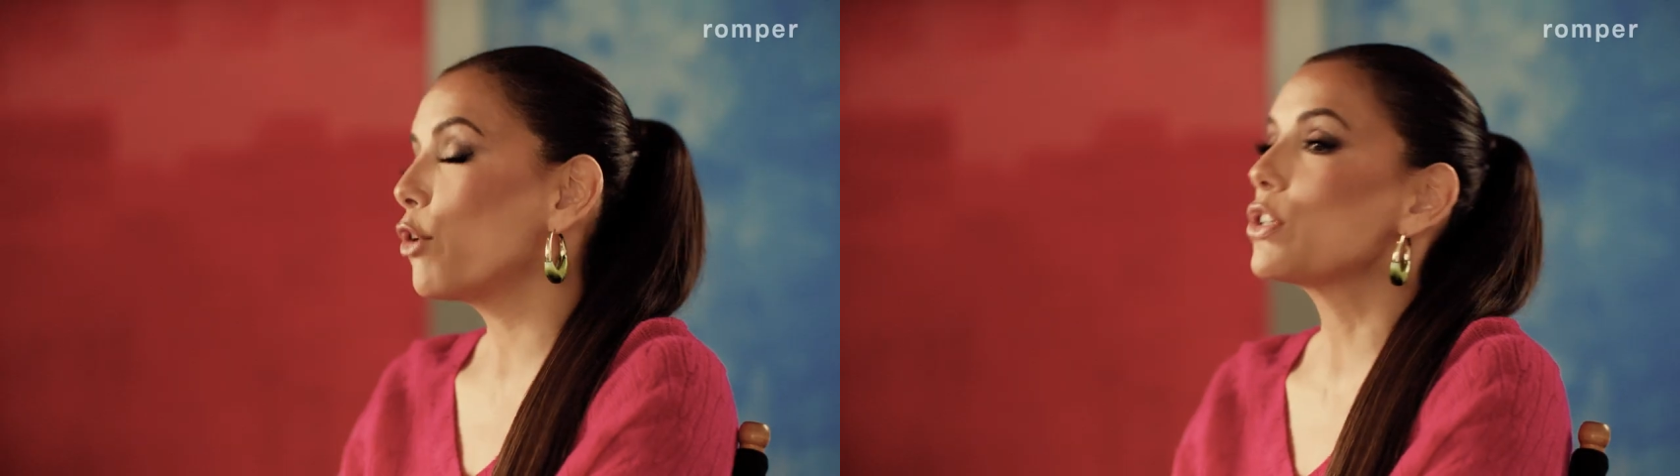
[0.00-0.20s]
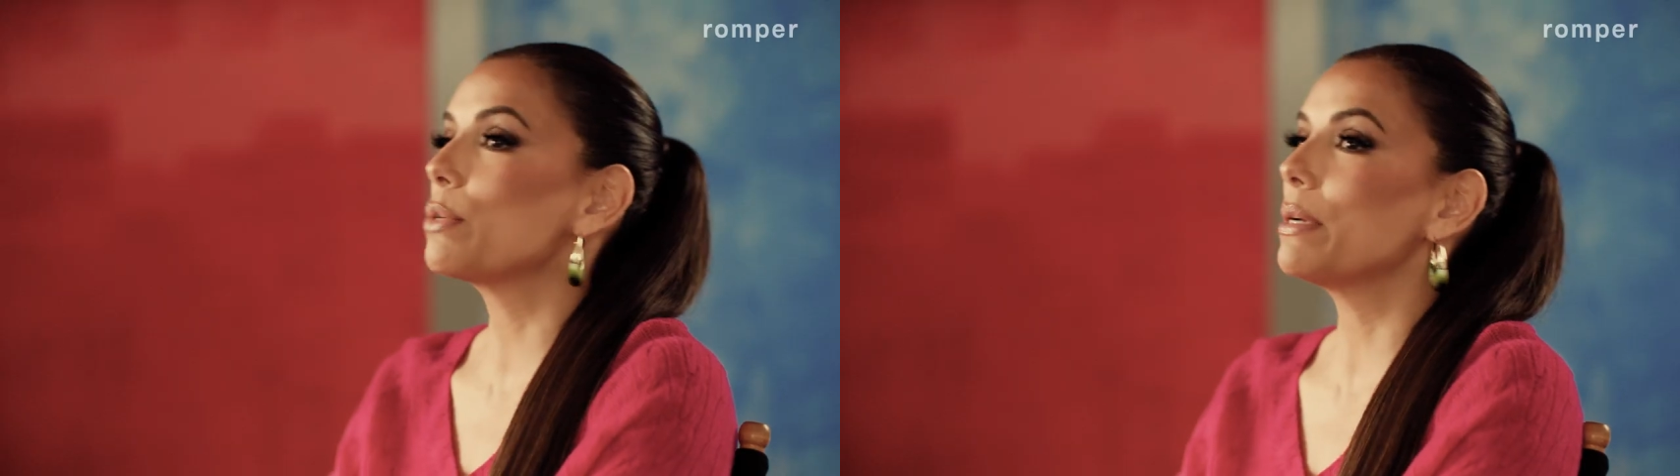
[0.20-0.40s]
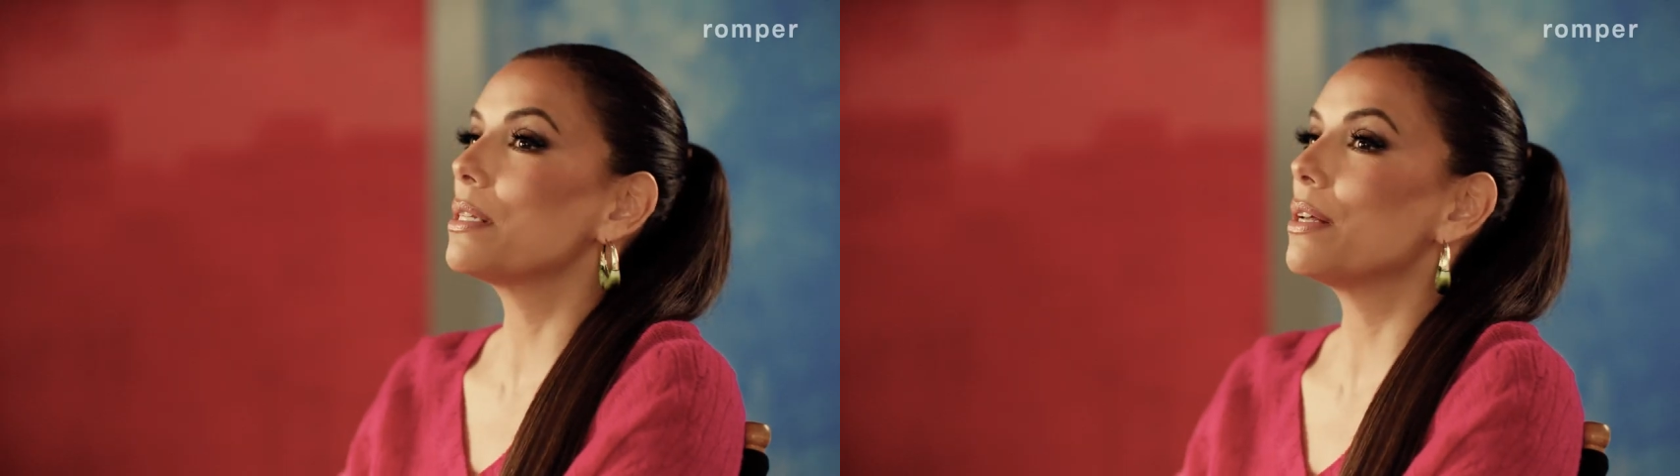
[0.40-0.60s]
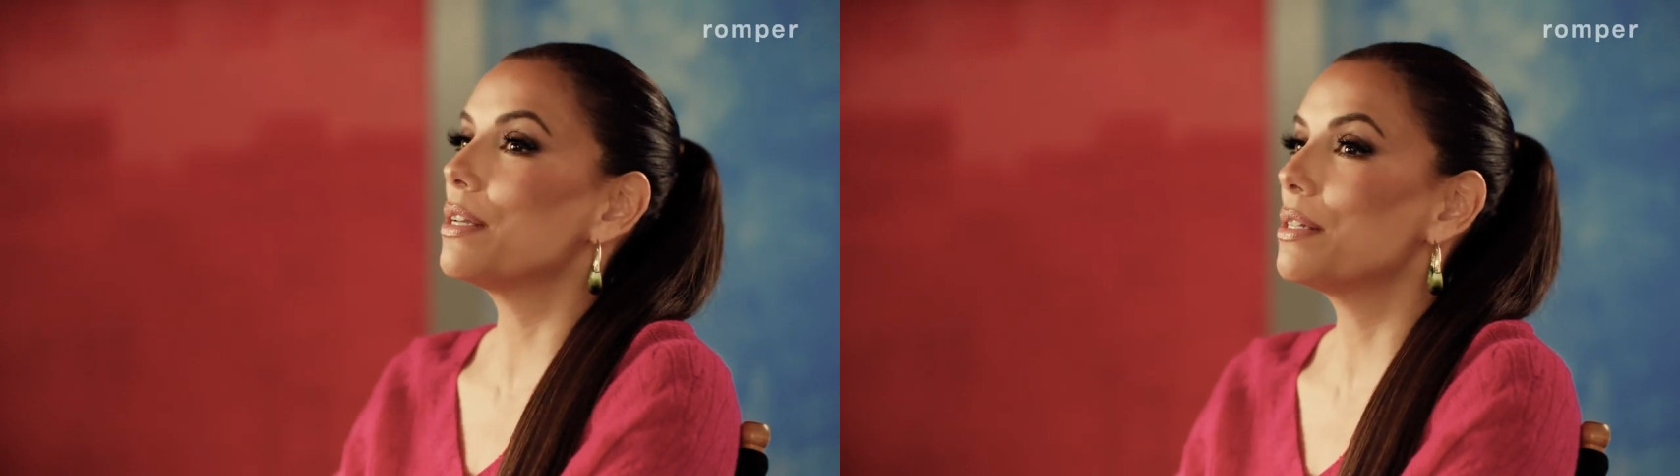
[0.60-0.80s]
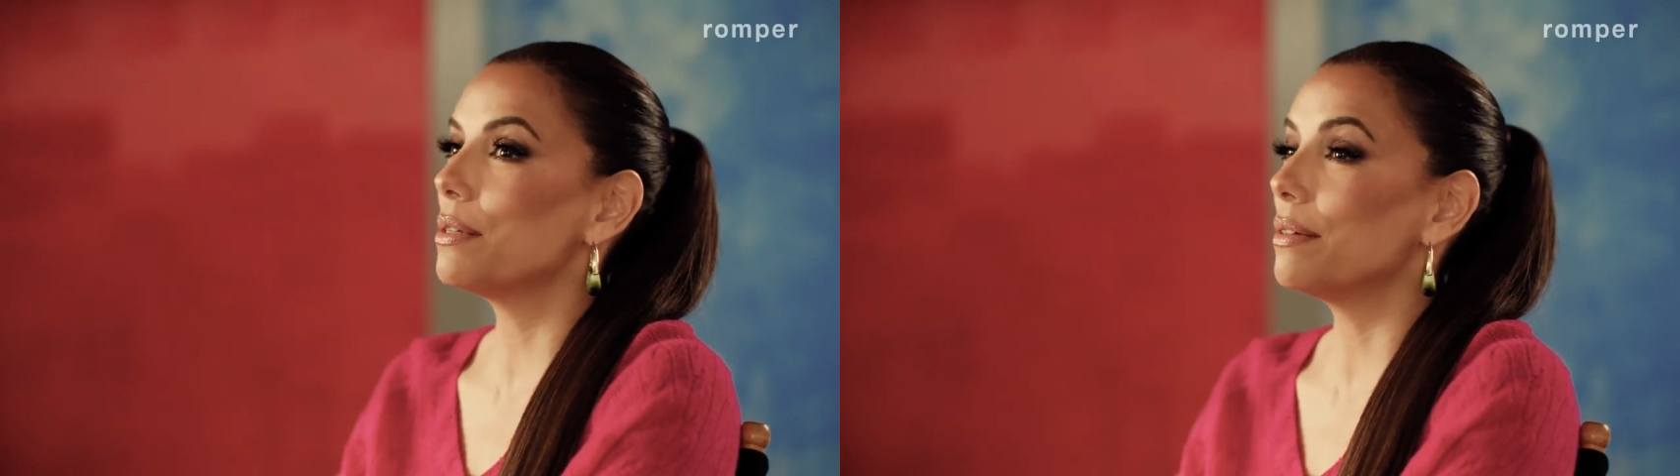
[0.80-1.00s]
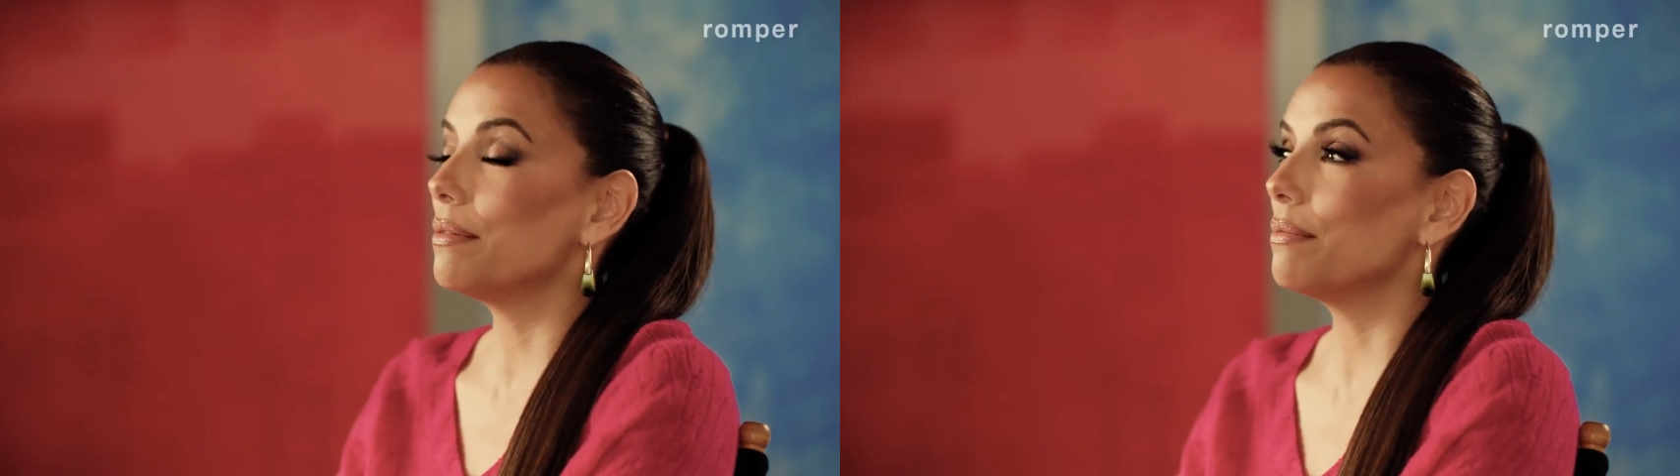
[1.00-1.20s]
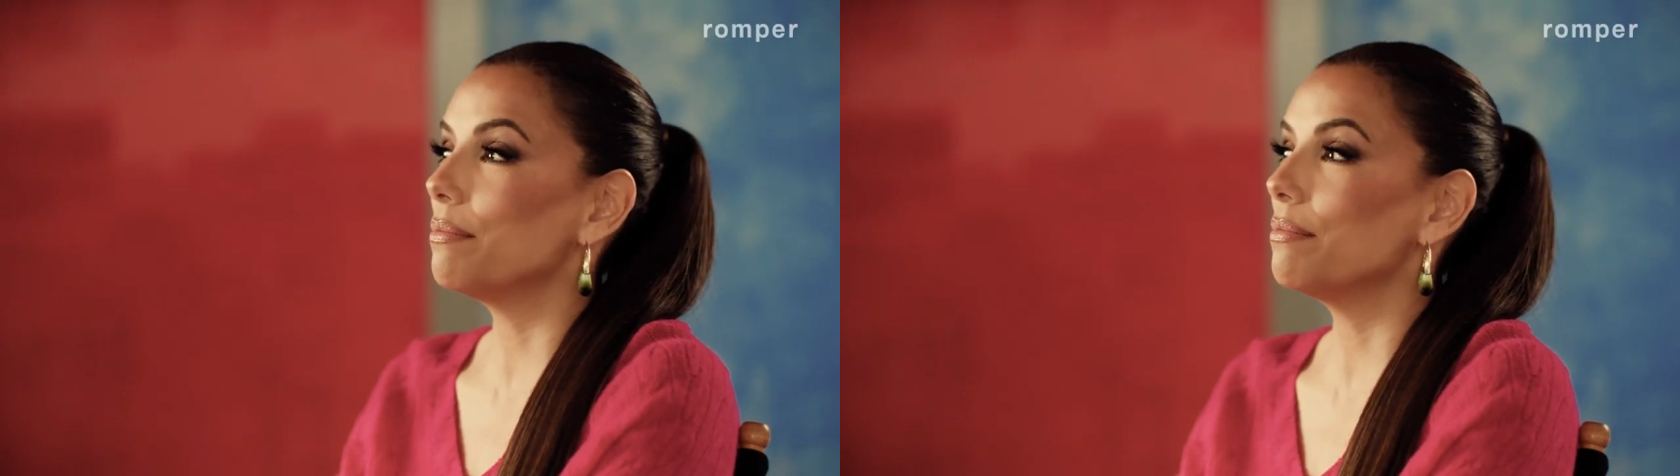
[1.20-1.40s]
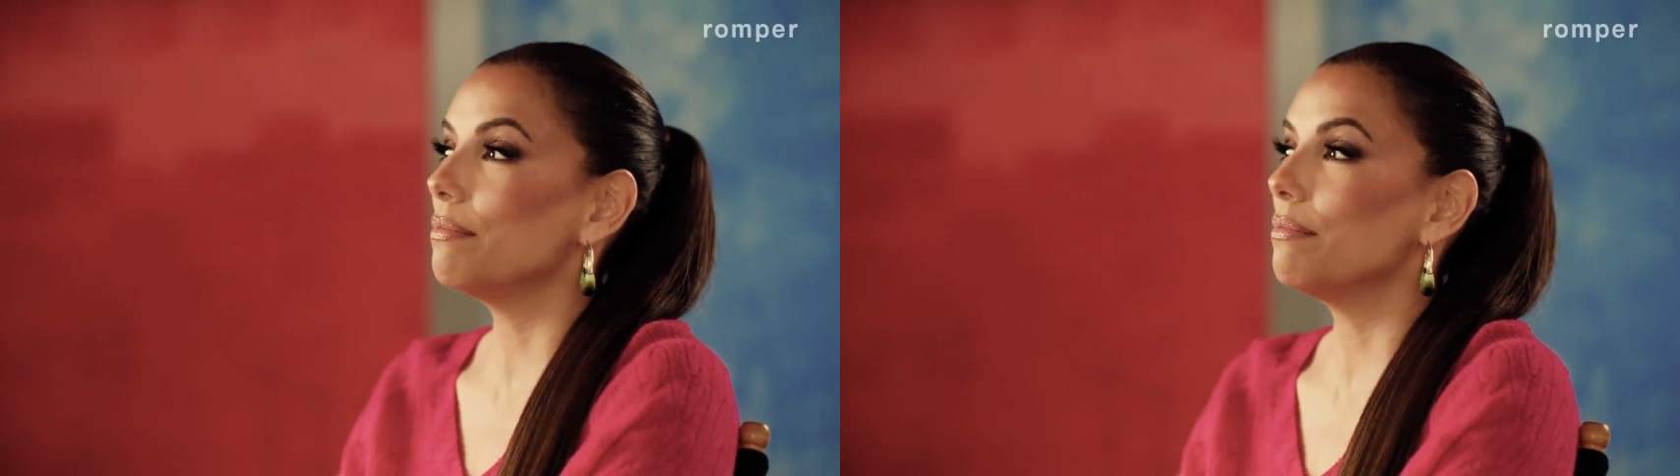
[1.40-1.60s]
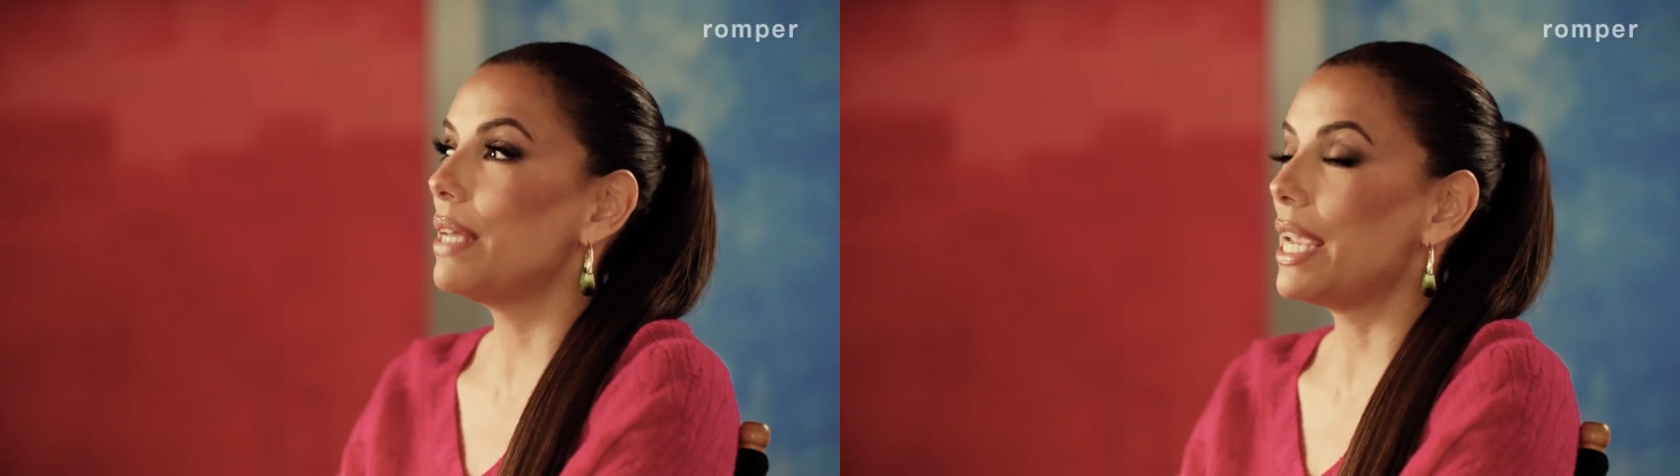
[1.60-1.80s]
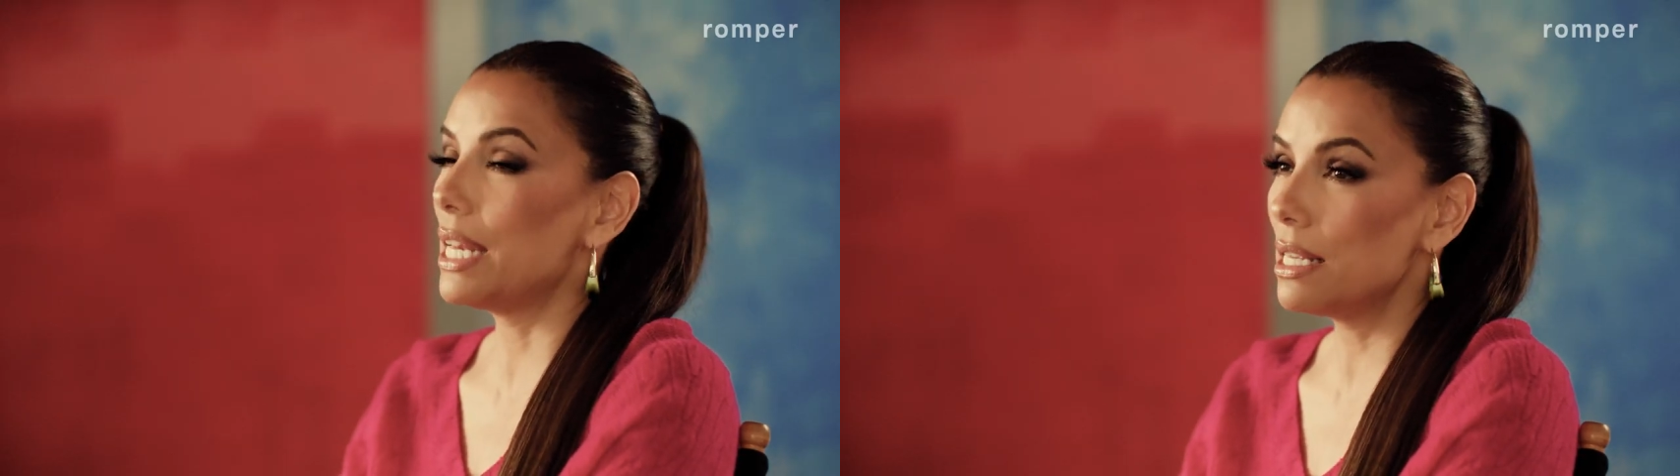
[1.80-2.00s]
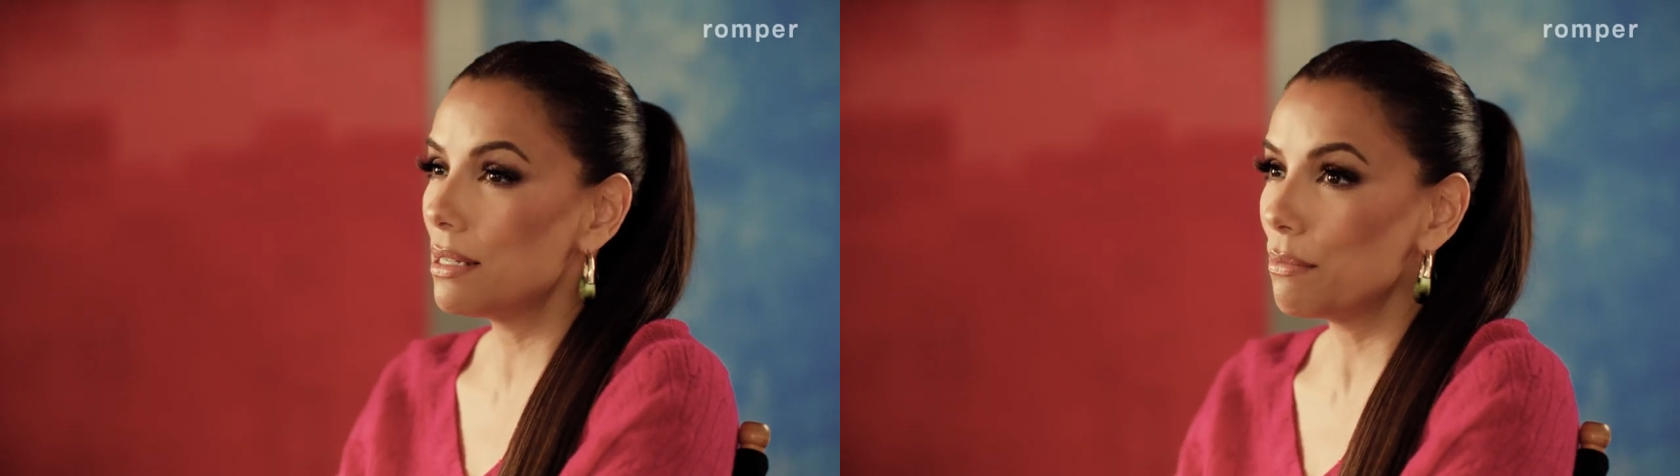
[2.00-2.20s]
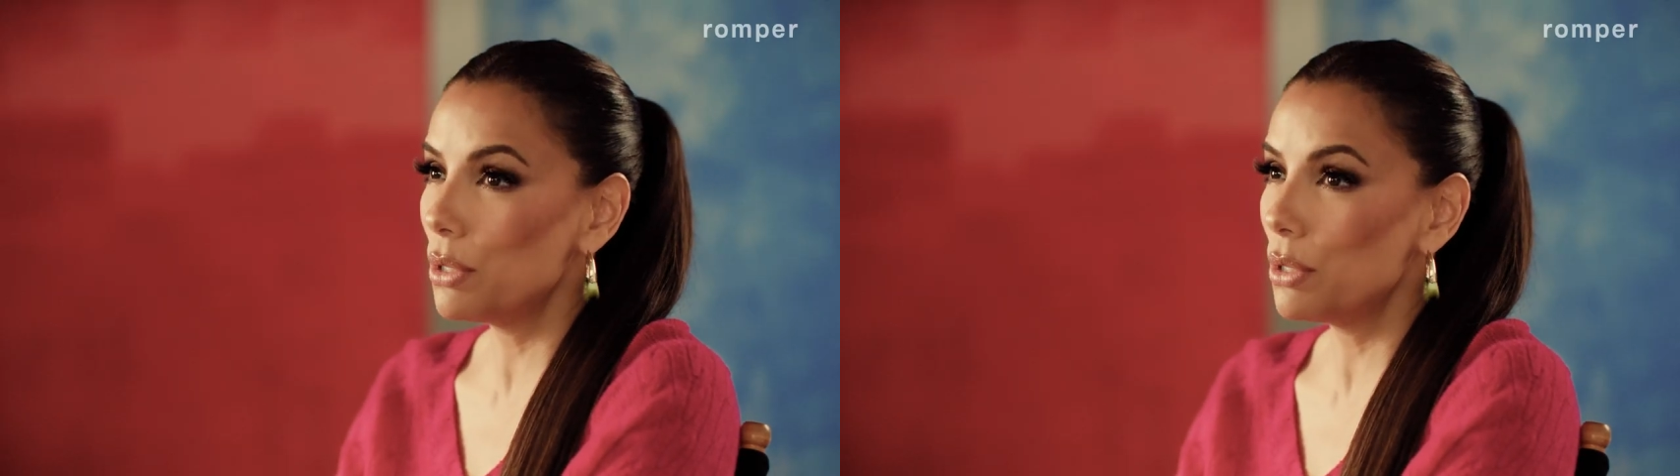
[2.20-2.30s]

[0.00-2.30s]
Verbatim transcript: forced my son into 80s